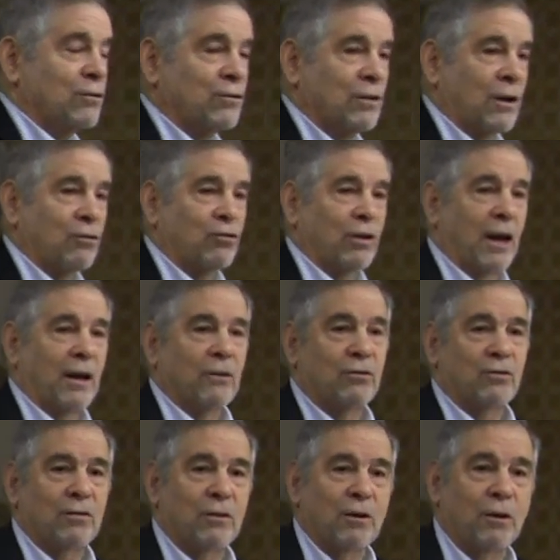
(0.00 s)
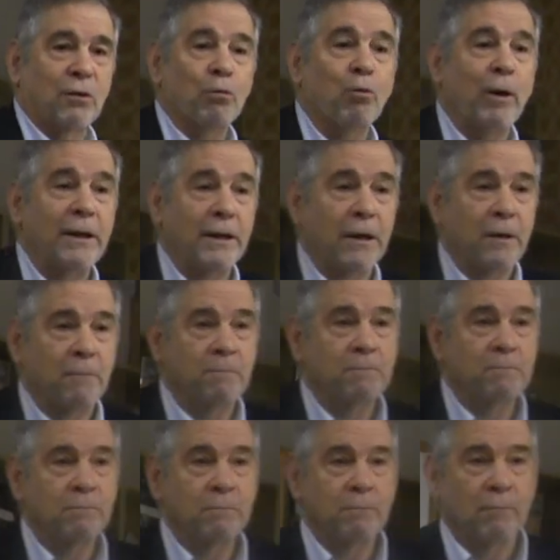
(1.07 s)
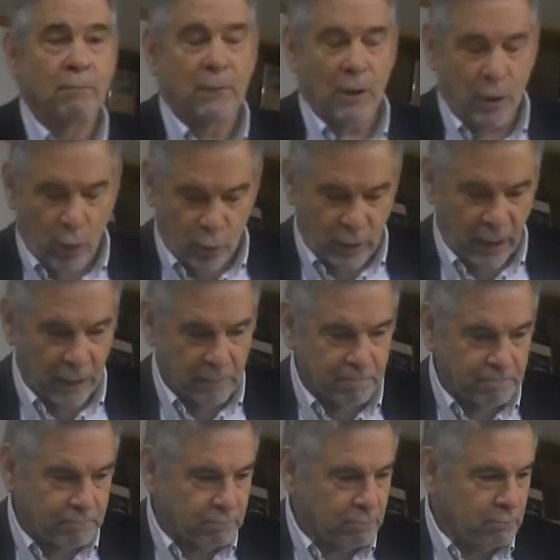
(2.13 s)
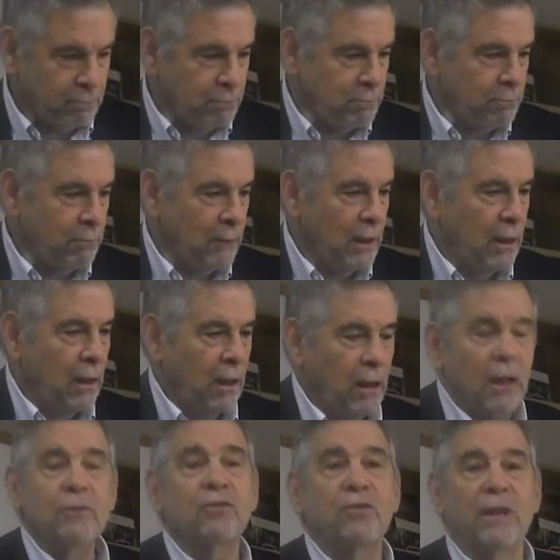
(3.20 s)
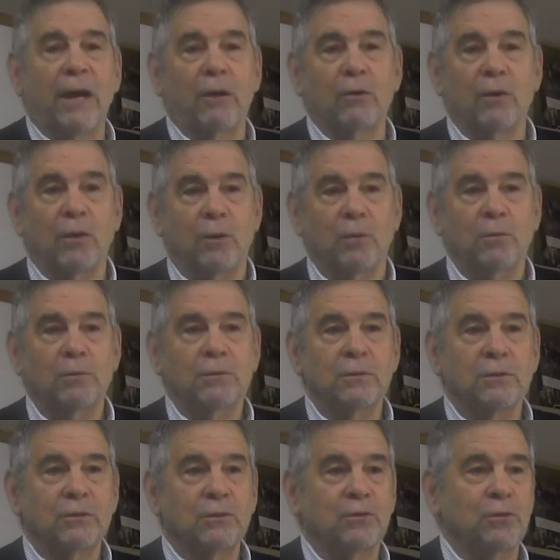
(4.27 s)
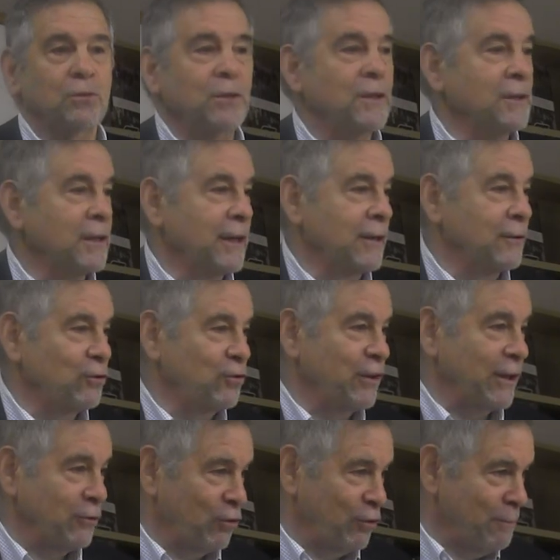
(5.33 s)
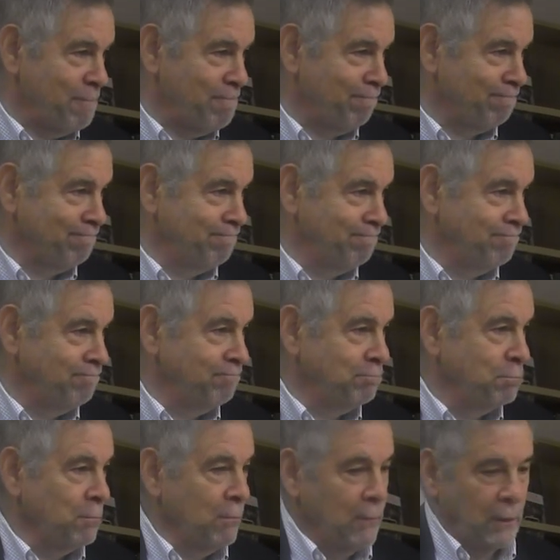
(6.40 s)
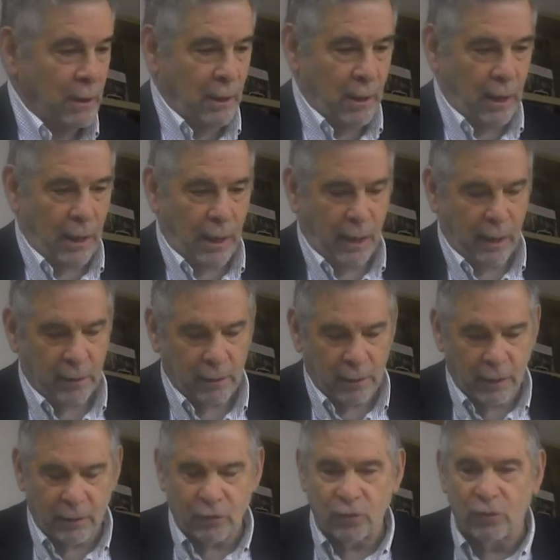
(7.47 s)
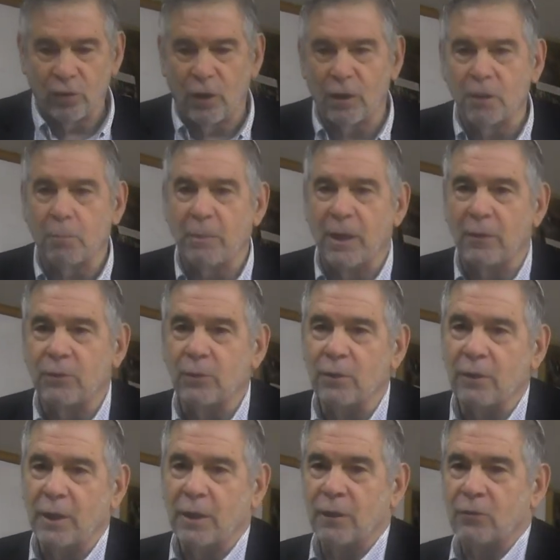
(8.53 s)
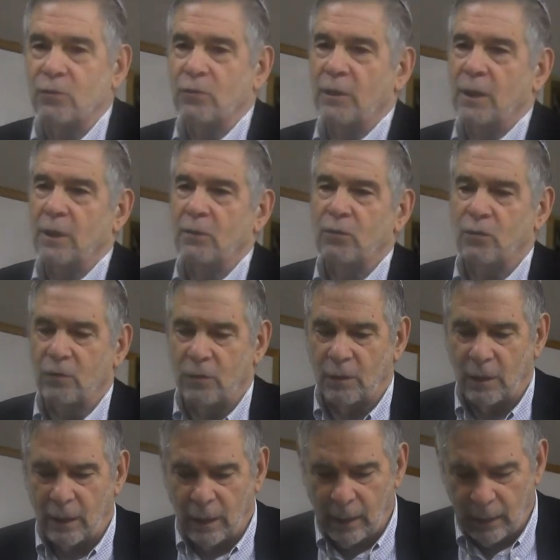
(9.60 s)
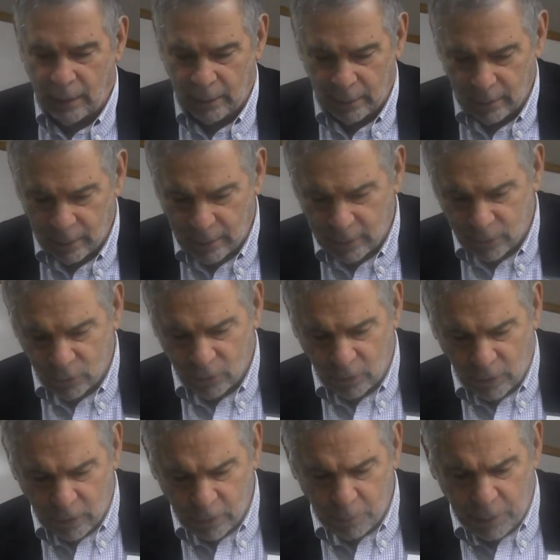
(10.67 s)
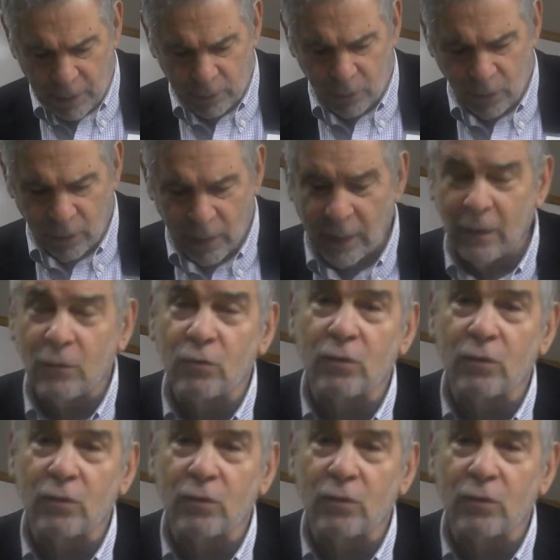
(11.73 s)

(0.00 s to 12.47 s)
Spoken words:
such as Lithuania. Okay, let's now go to the United States. And let's talk about the United States, and let's talk about the United